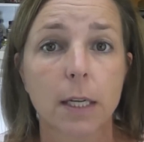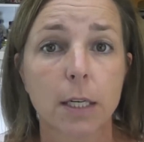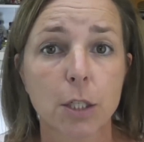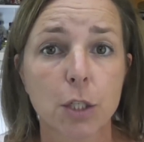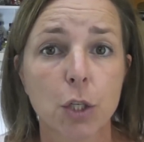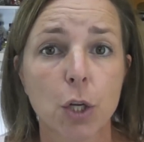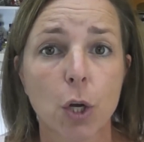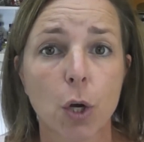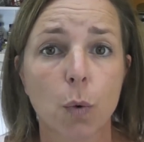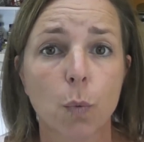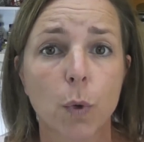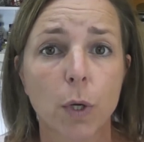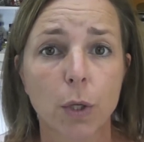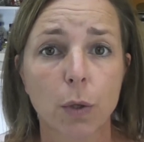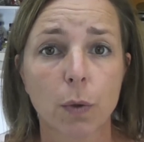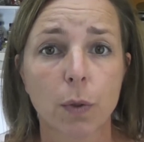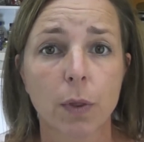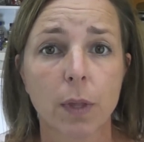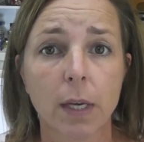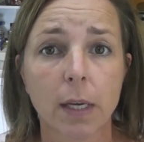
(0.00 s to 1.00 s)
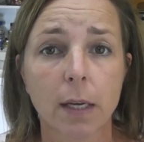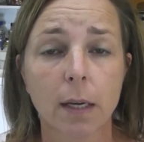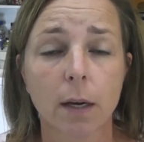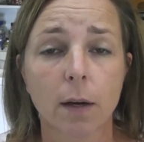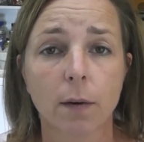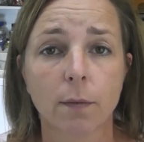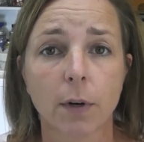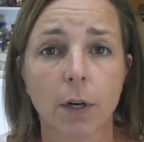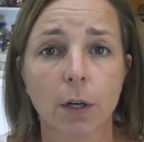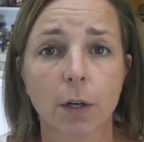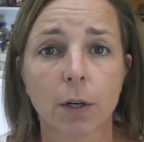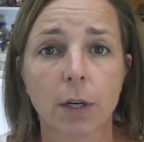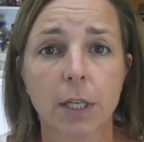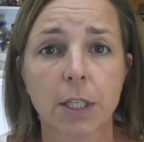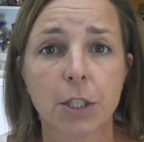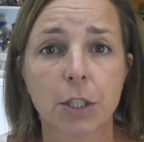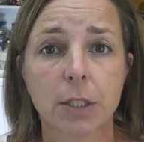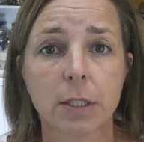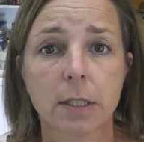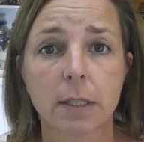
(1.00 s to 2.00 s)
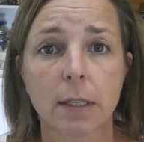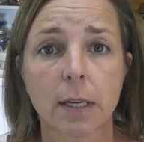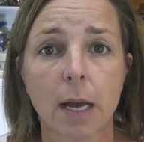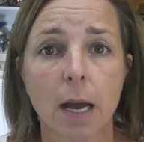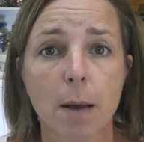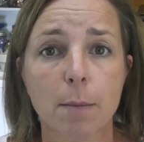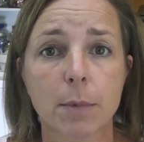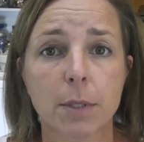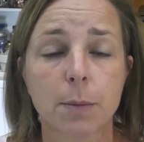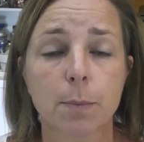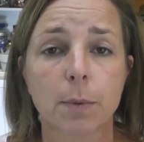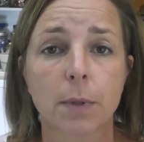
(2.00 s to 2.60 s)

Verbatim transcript: Let us know what you think of our creations in the comments